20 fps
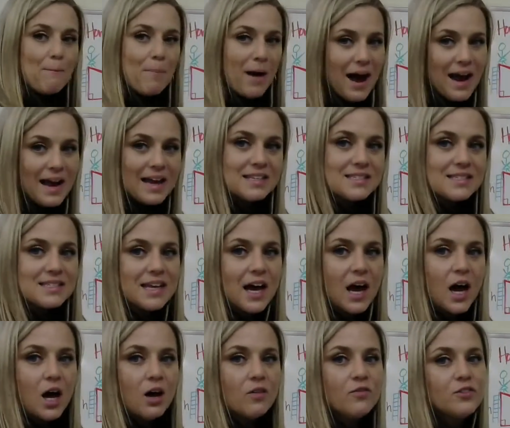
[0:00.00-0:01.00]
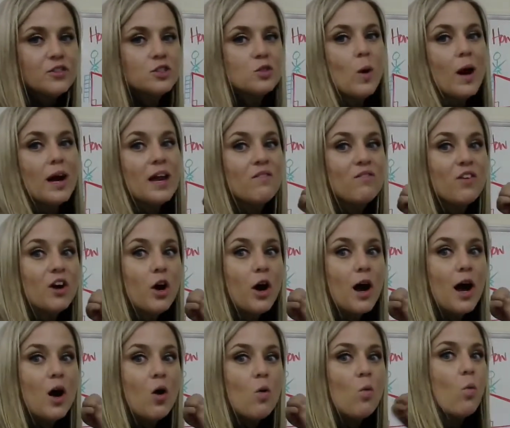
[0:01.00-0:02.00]
by itself so I can figure
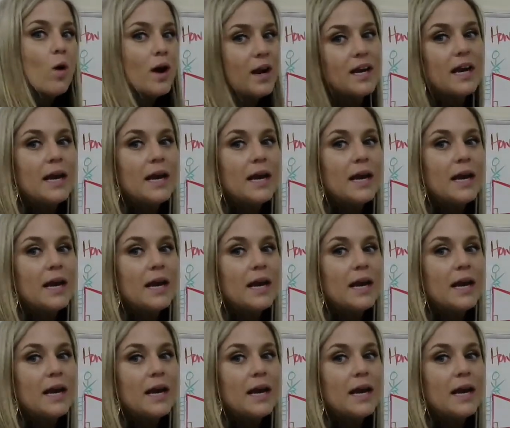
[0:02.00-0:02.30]
out what it